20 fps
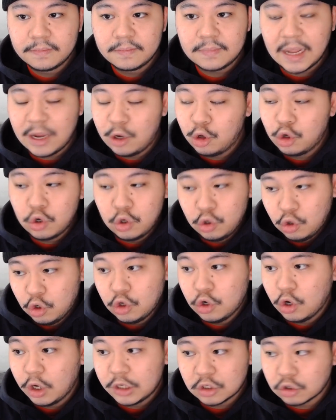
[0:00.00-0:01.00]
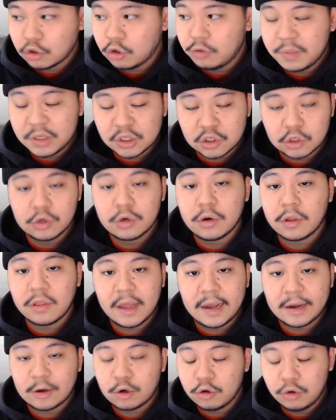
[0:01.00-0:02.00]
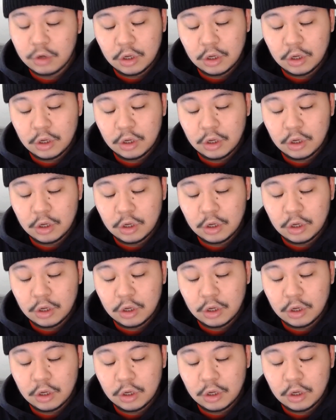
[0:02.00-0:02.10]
Now, who knows? It could be sooner than that.